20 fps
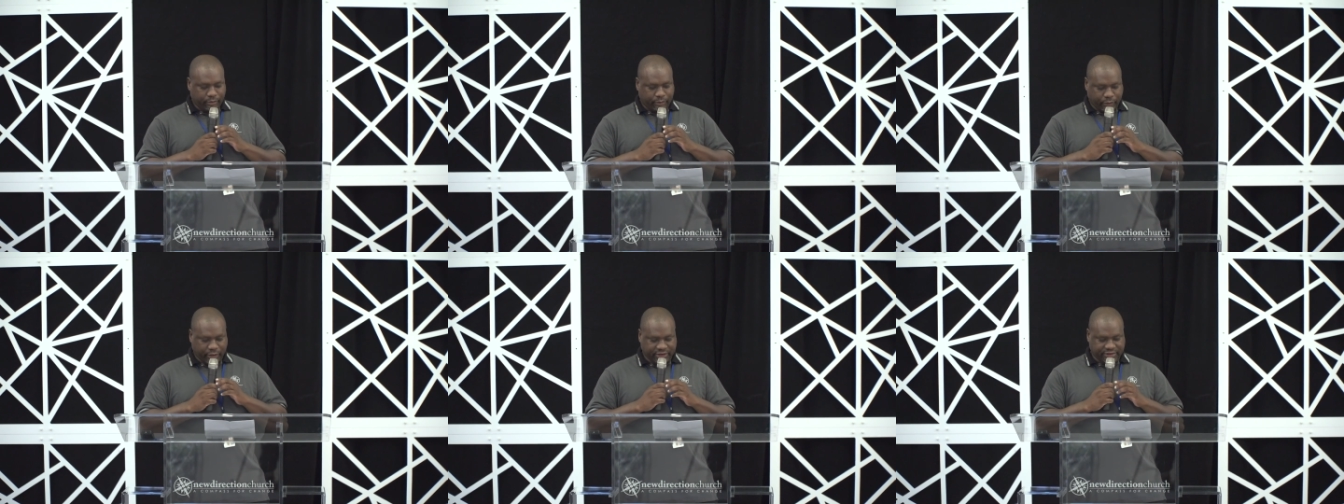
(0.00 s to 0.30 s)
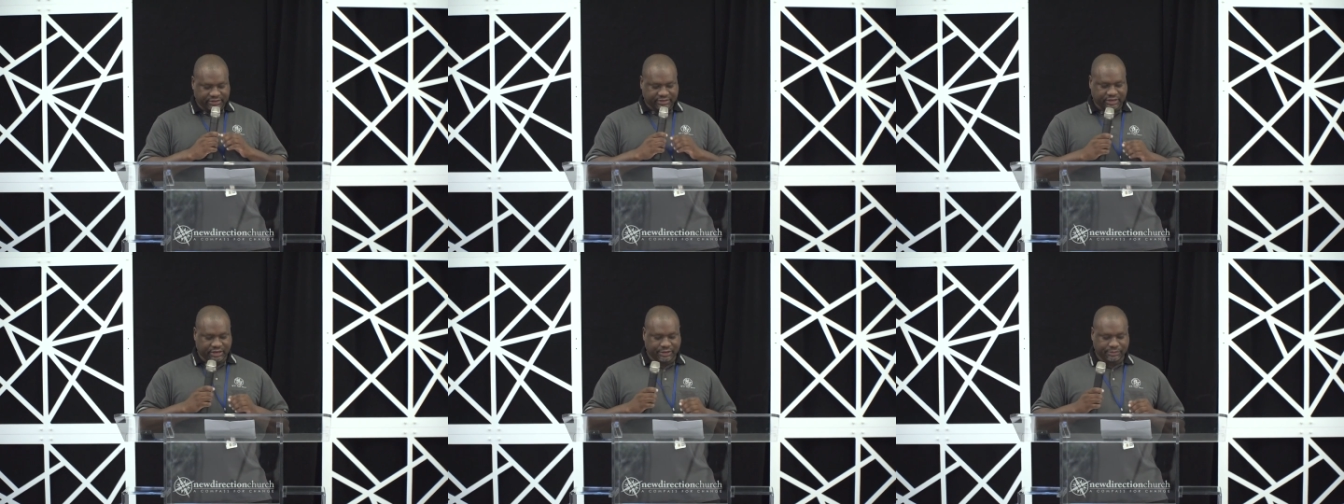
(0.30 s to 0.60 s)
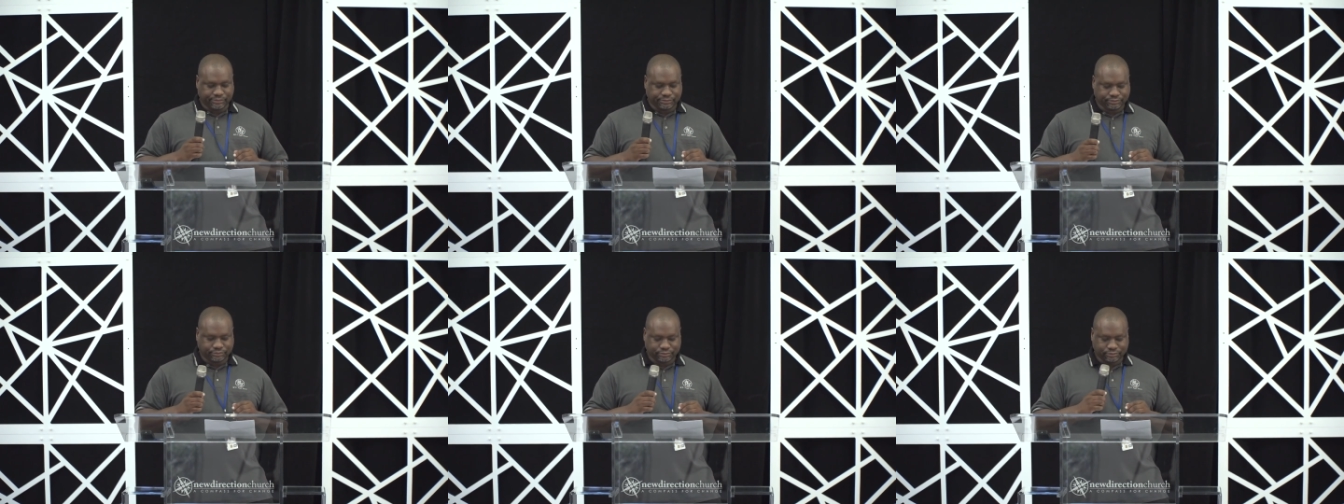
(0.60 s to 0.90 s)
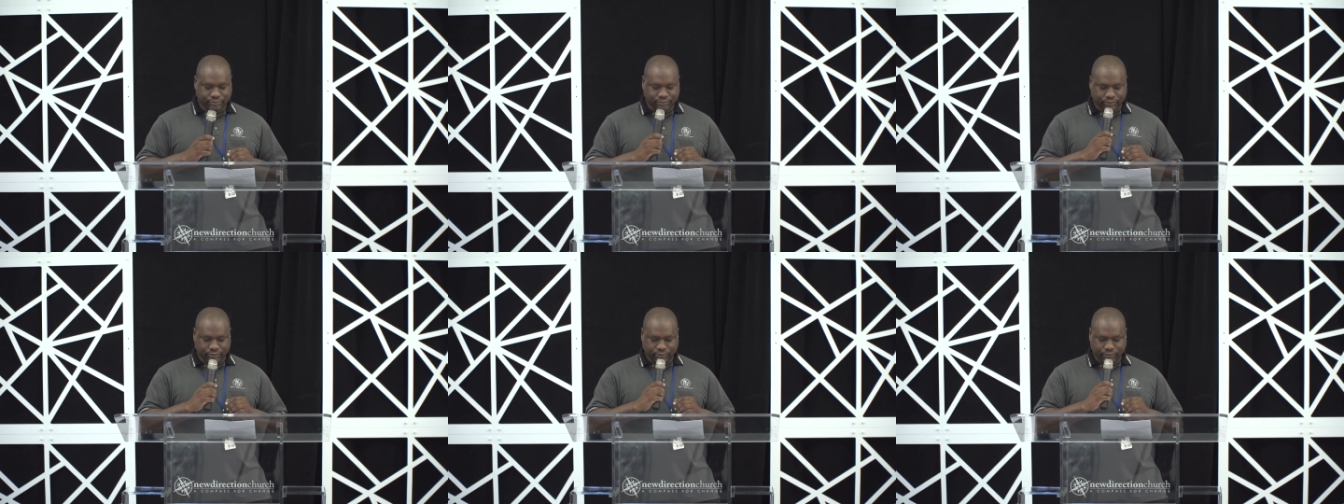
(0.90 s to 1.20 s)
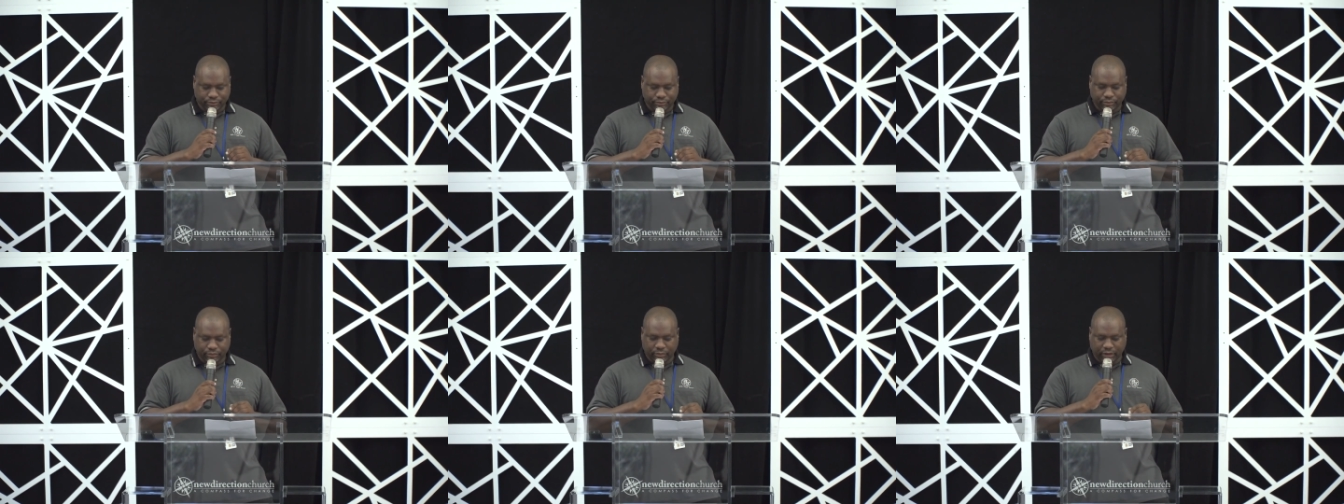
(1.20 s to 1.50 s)
praise team,
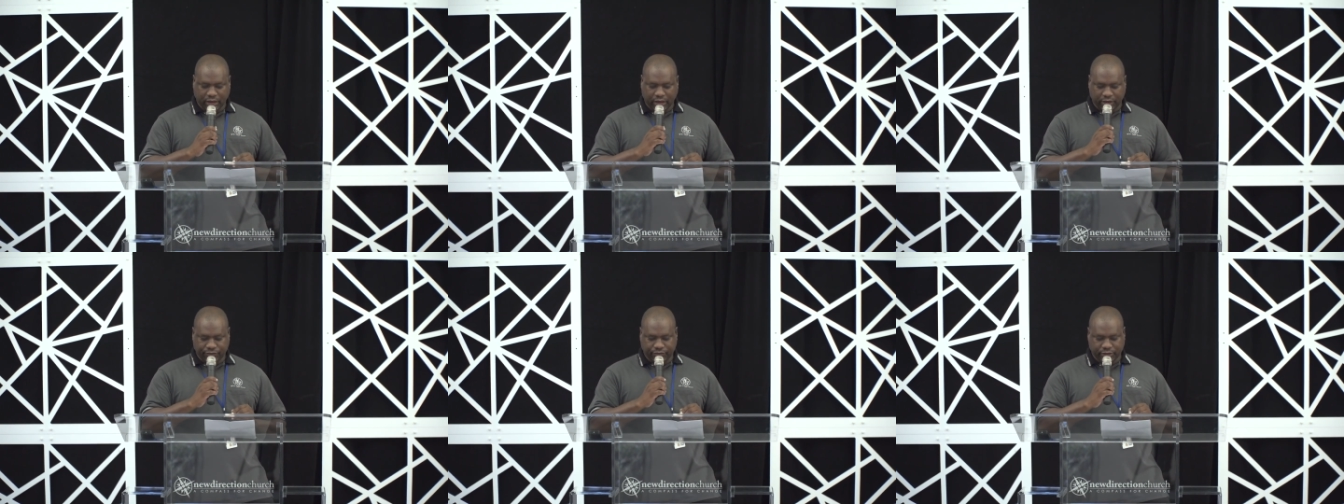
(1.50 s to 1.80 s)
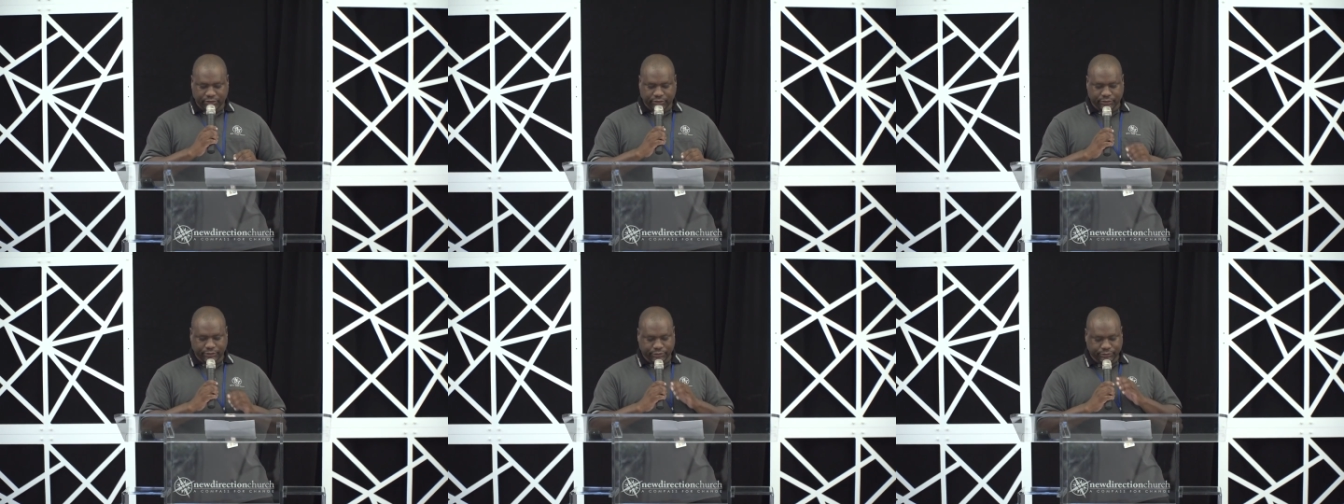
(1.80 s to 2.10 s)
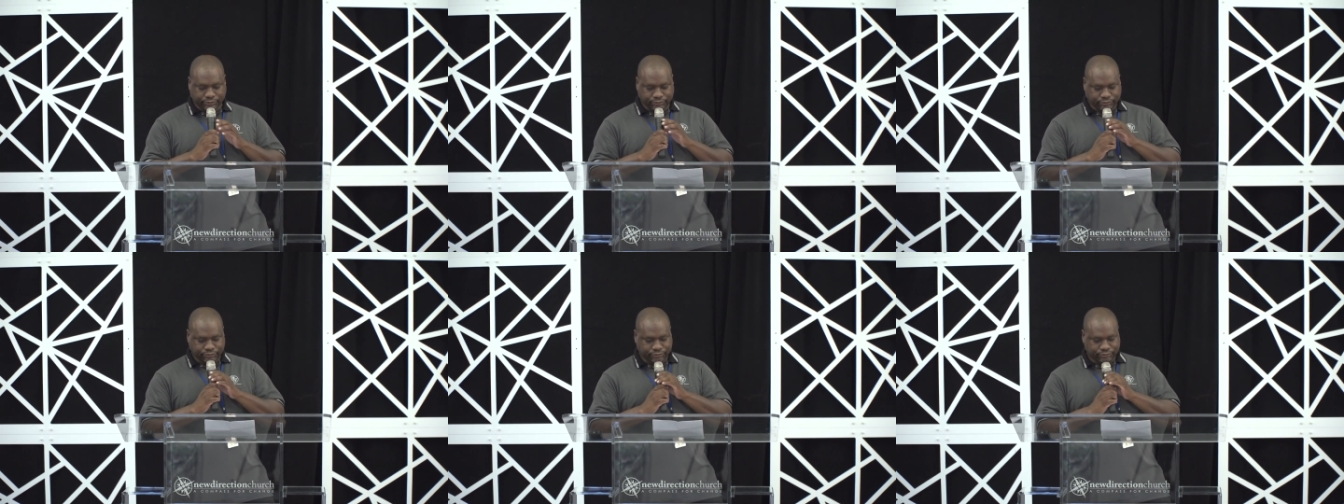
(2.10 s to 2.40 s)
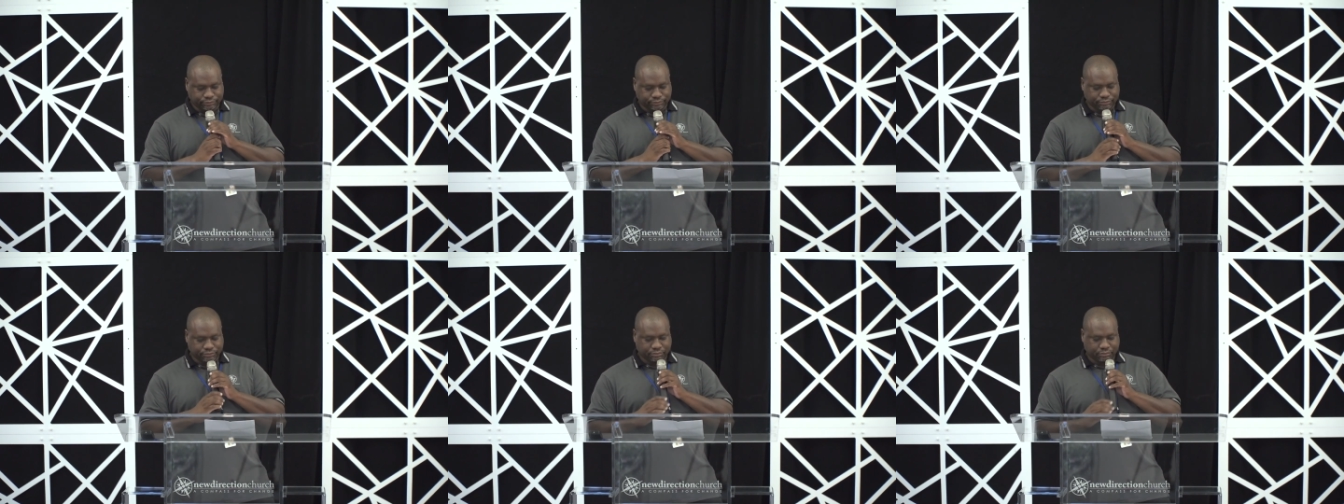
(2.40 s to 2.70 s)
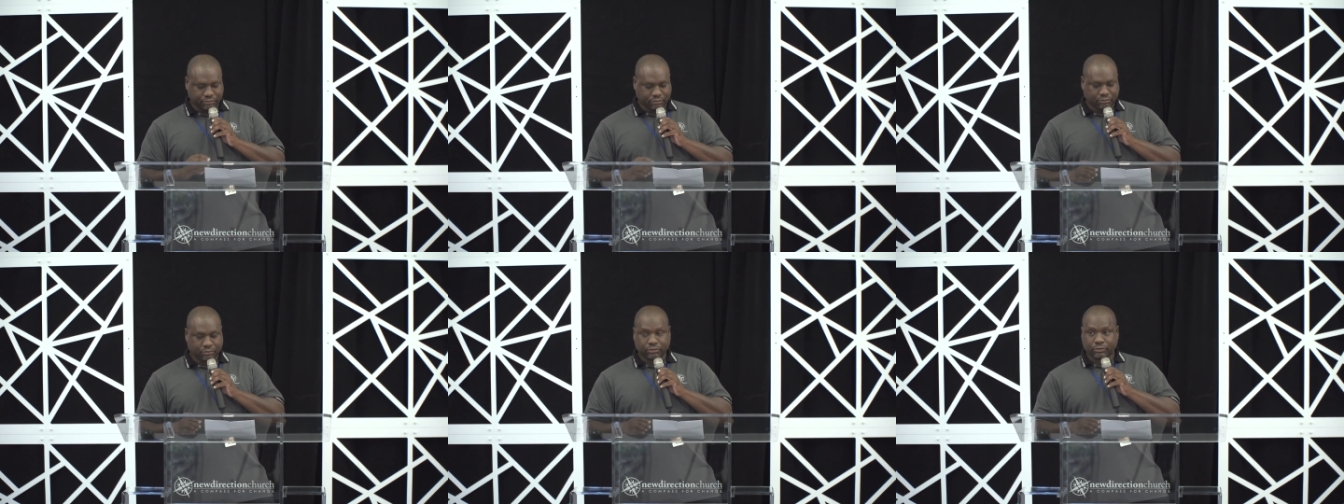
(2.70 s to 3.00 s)
AV
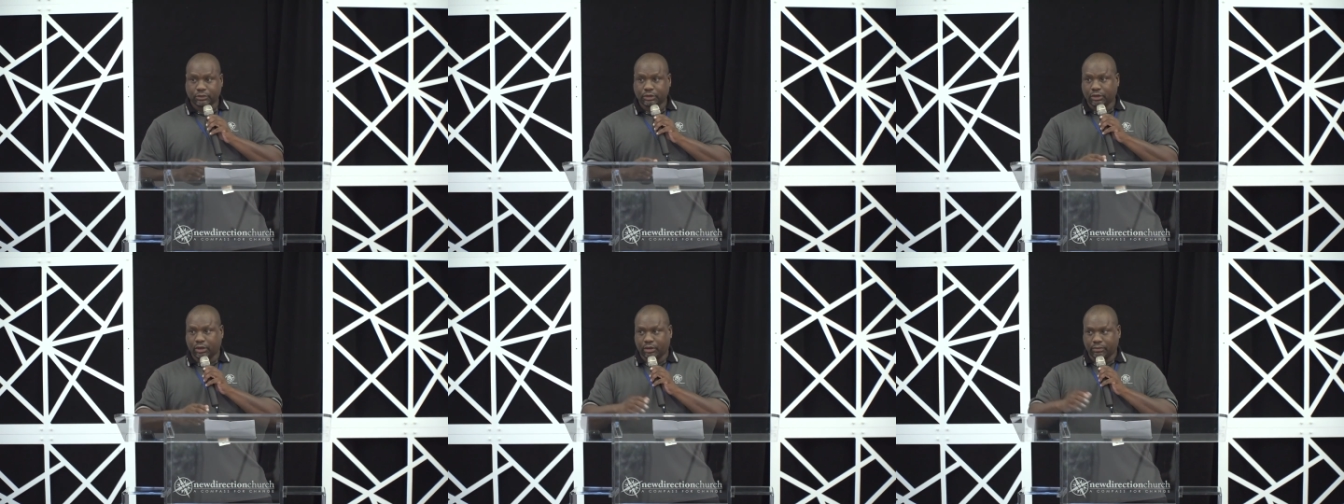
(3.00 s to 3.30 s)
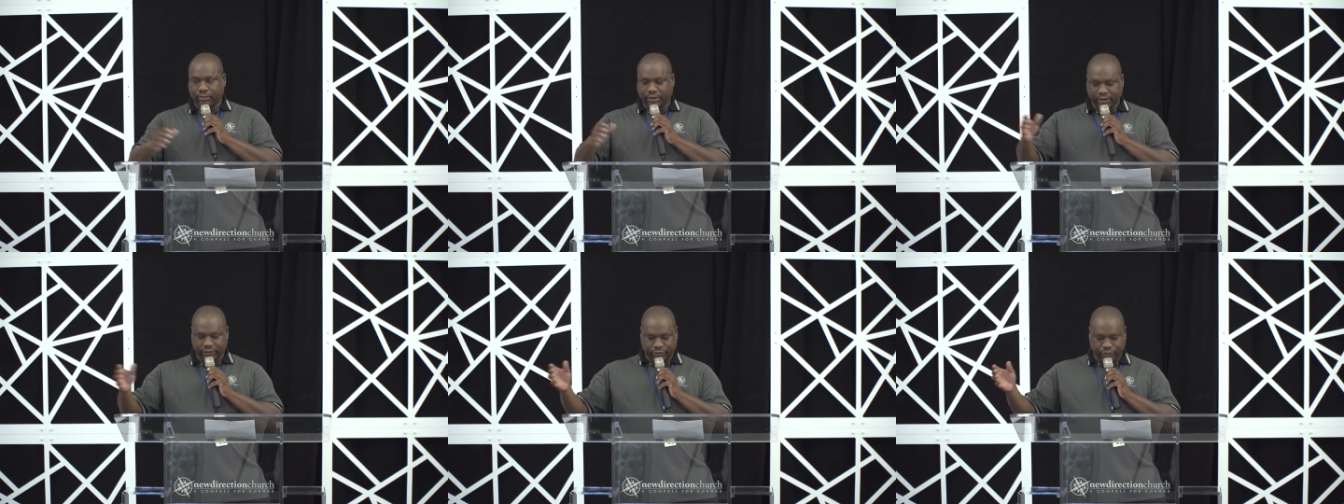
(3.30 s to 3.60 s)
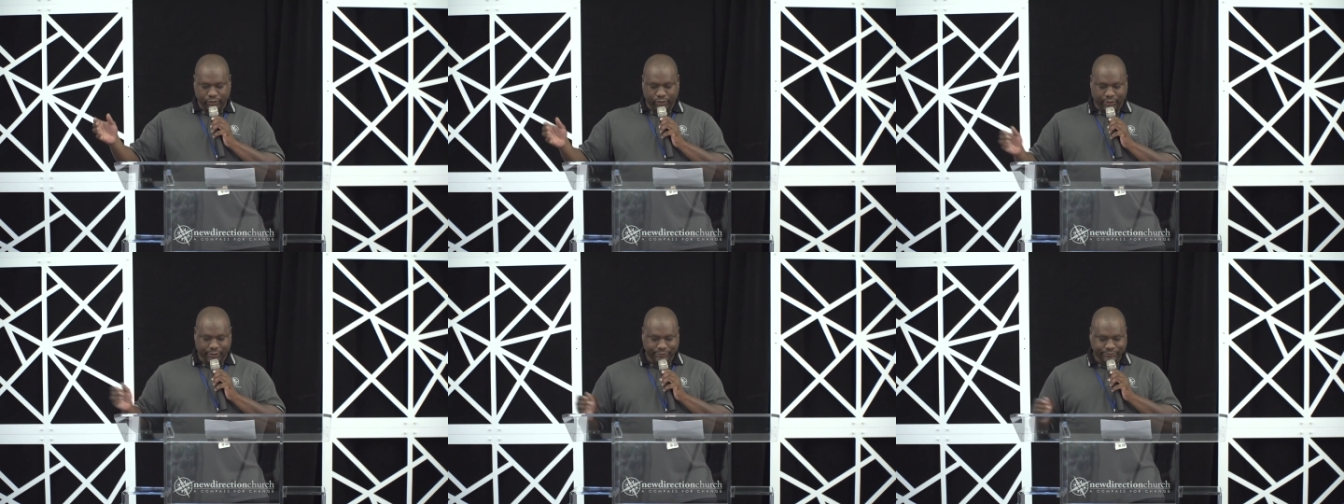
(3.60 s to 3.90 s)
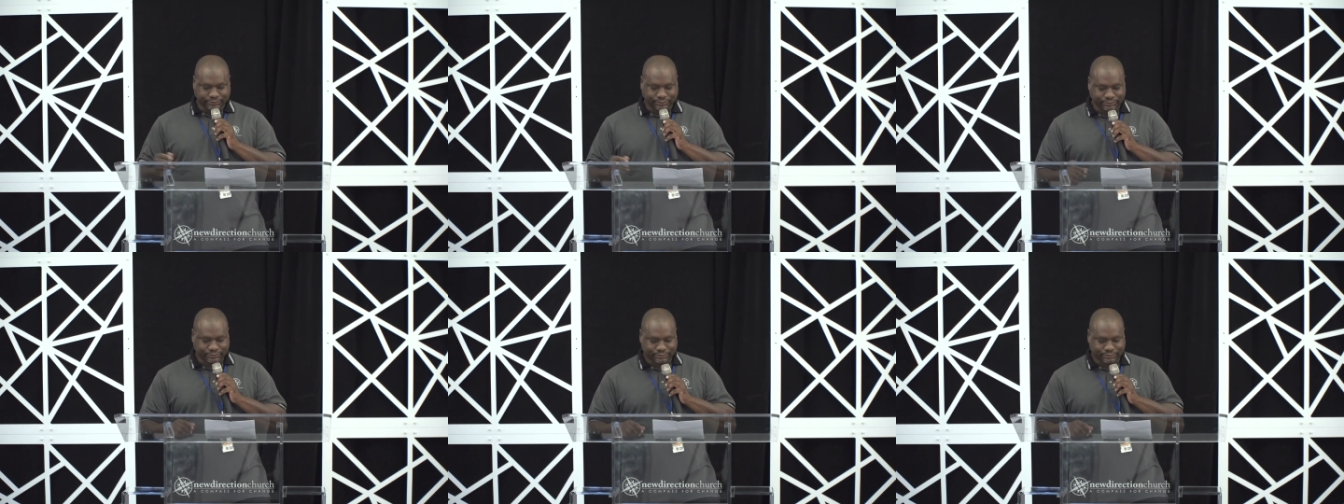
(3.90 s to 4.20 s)
God bless you all.